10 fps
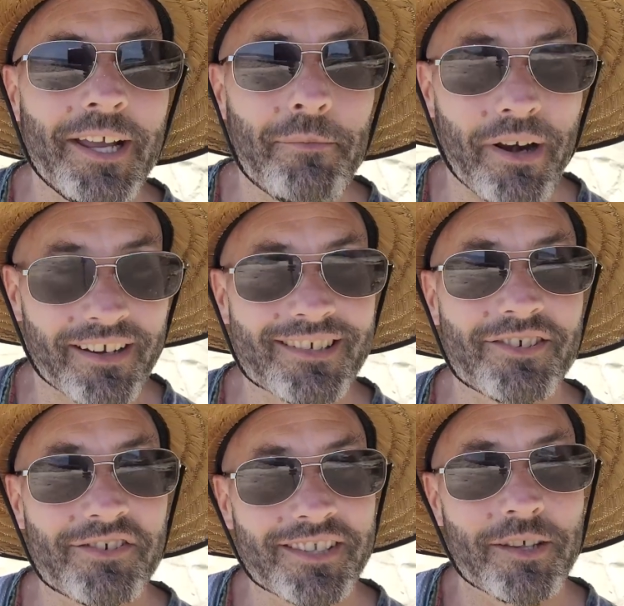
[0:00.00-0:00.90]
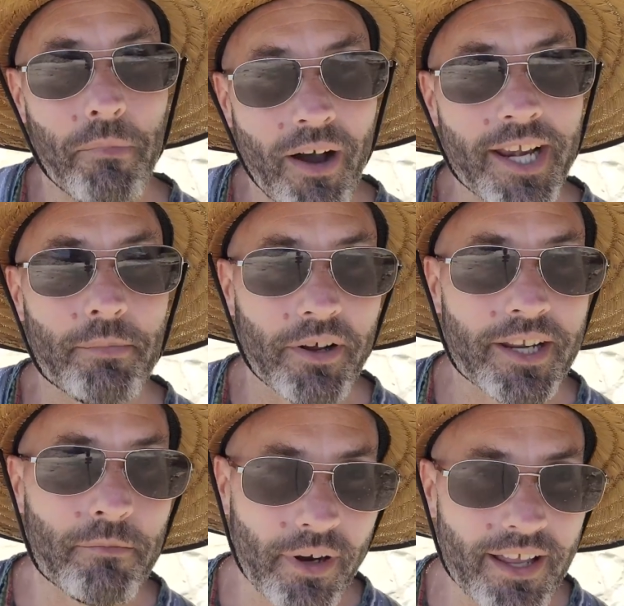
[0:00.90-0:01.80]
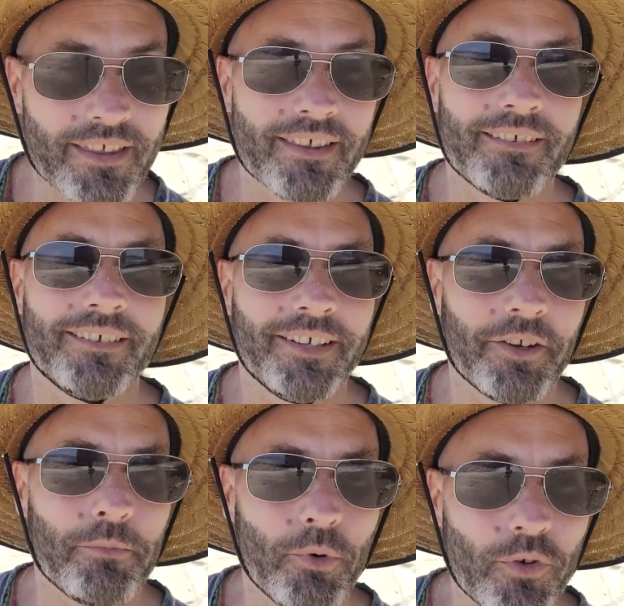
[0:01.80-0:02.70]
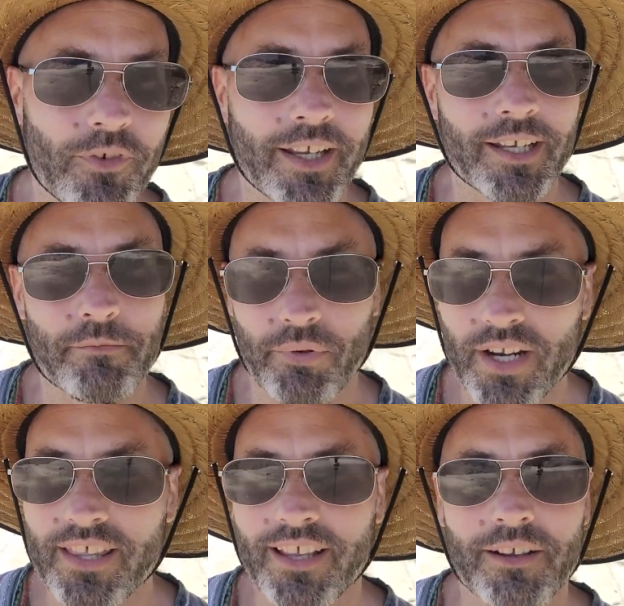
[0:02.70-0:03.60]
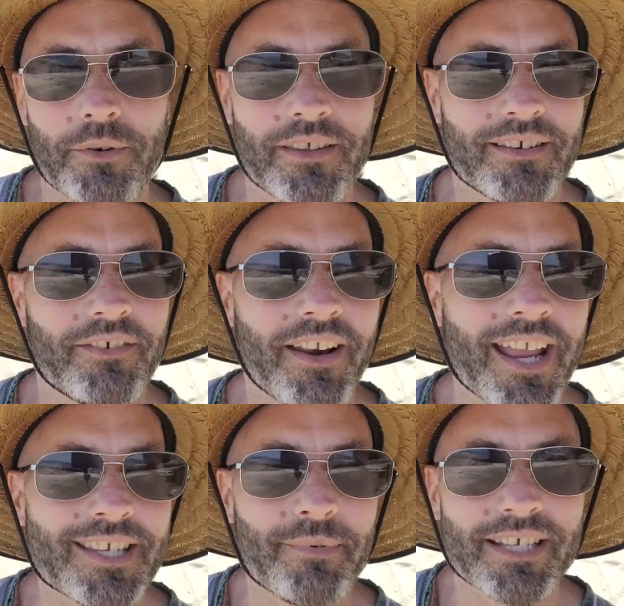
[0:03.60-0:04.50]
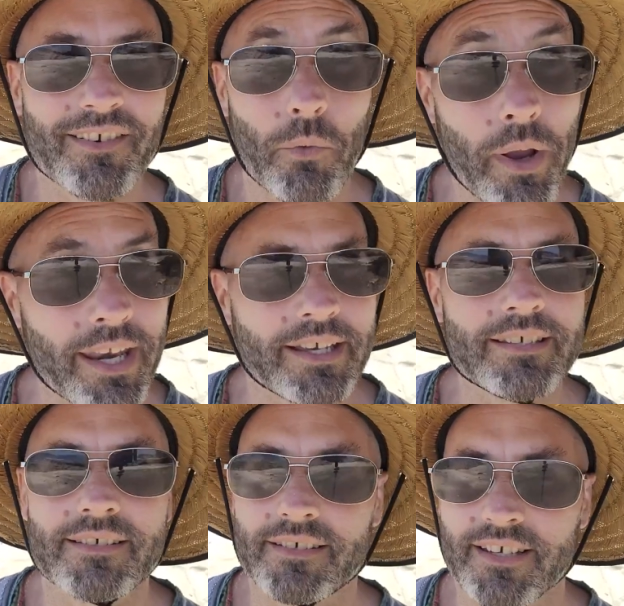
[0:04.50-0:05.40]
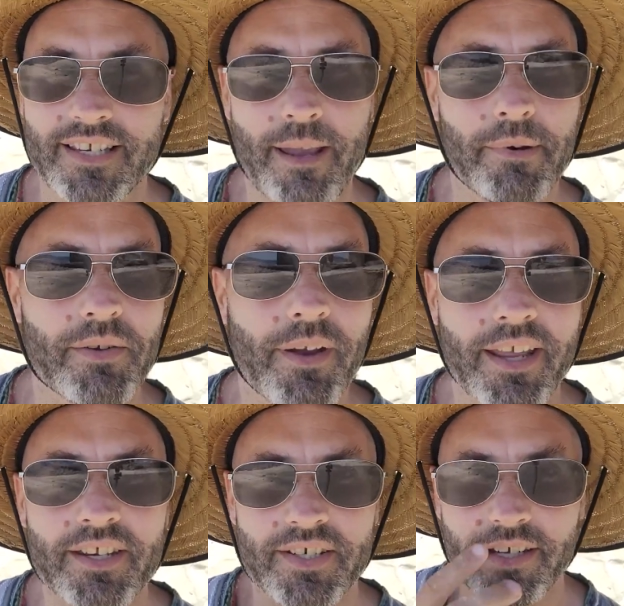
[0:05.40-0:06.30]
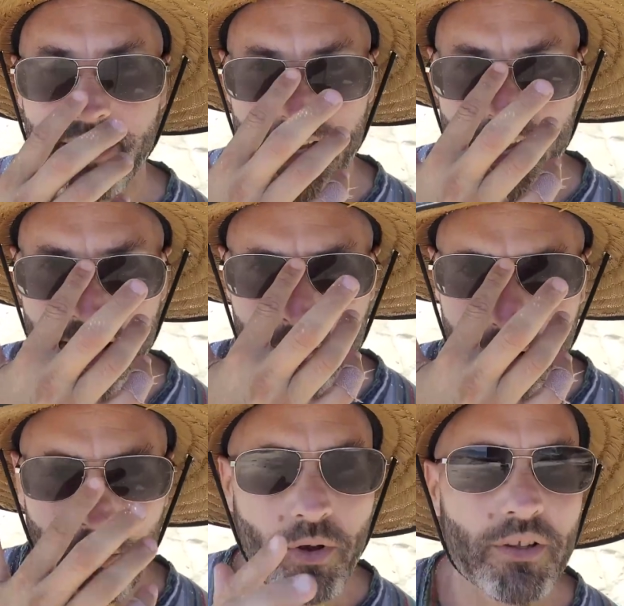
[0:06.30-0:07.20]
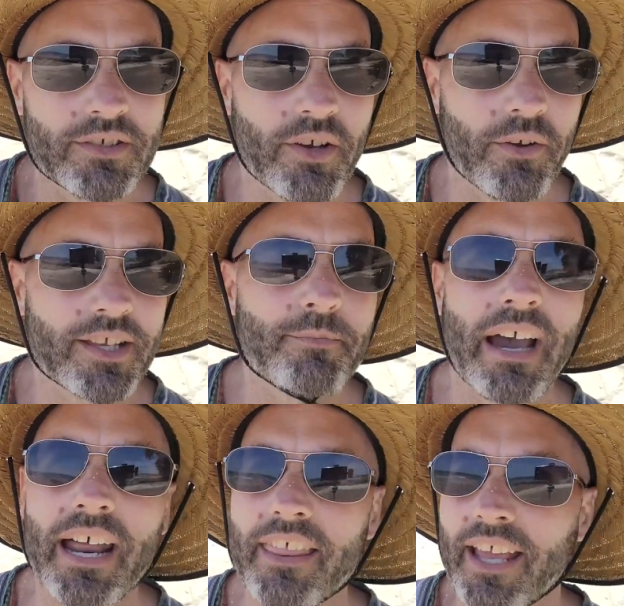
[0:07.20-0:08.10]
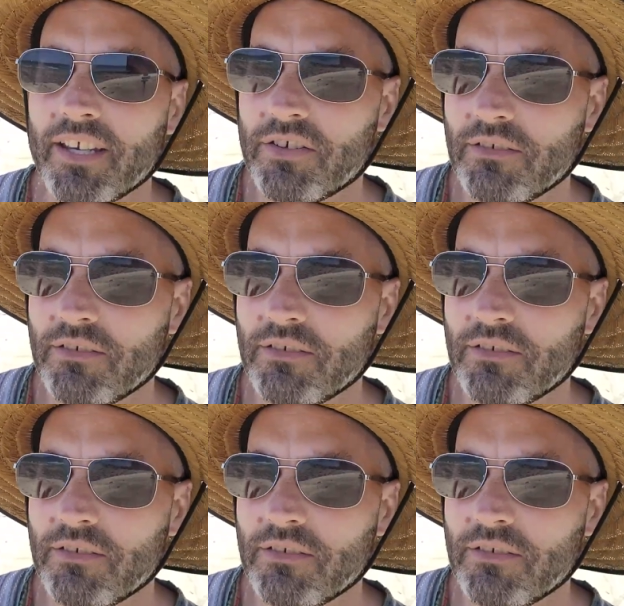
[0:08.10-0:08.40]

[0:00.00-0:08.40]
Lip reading: practices using the mind, body, and breath, you know, moving and breathing with different aspects of awareness to tap into our energy. But we also, as part of that,